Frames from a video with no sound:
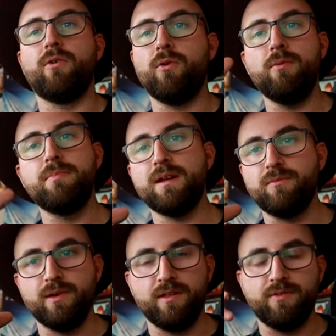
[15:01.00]
the whole bit
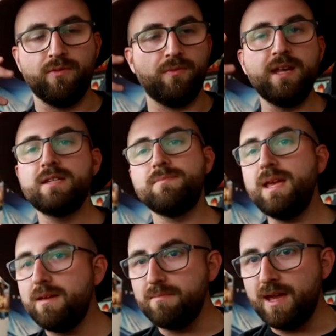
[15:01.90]
with the rings
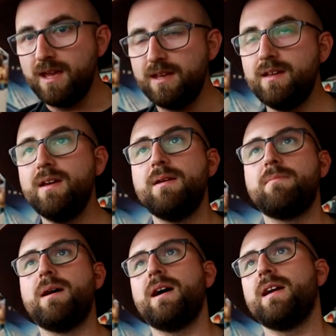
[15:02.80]
being made
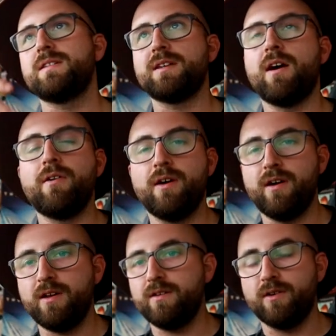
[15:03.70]
by
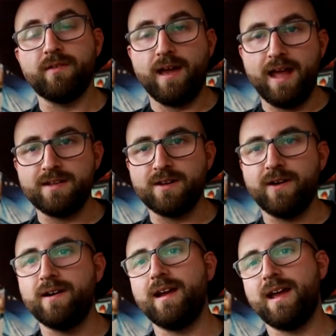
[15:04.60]
Sauron or
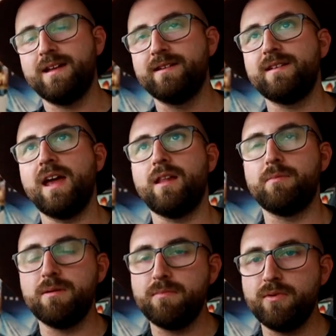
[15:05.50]
Annatar and
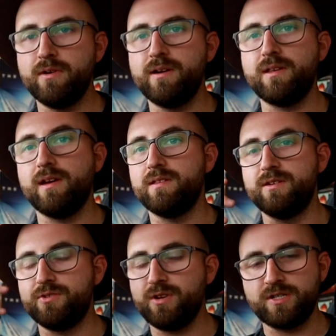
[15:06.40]
Celebrimbor. You had the
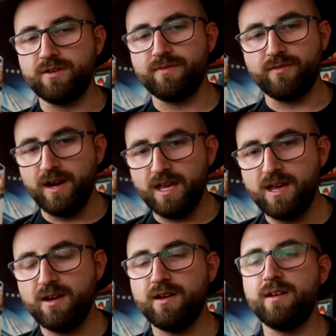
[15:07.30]
destruction of
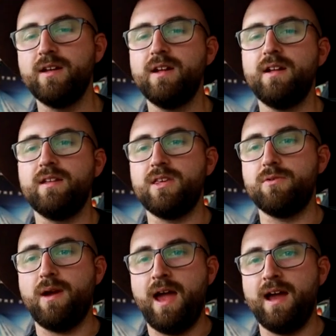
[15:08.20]
Eregion.
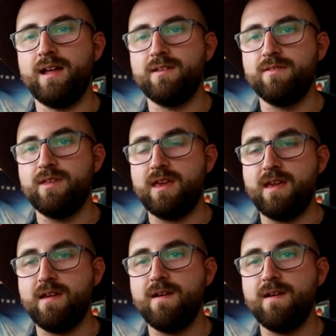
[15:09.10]
You had the